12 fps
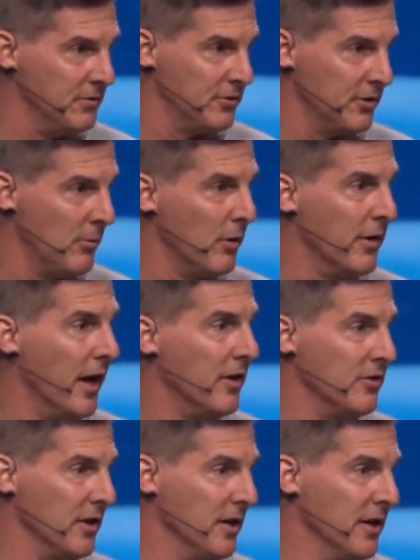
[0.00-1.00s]
someone that
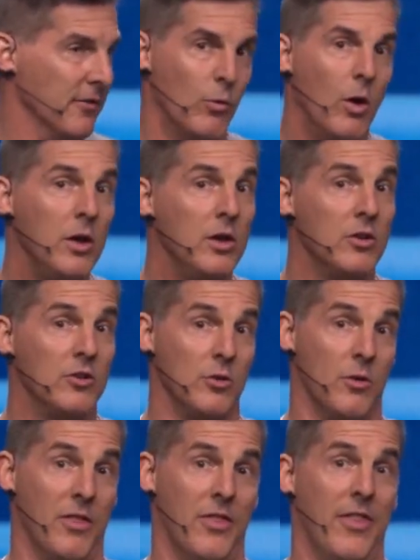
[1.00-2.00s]
as a gift. What do you do
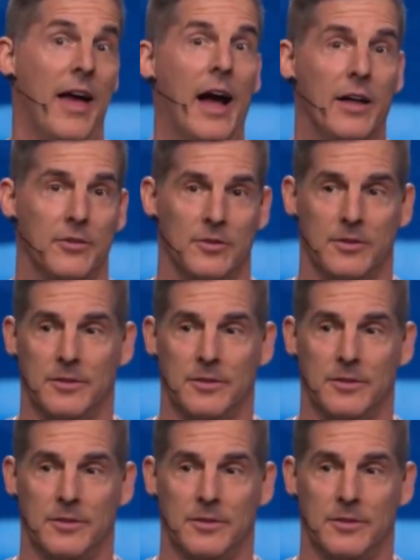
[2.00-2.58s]
with that?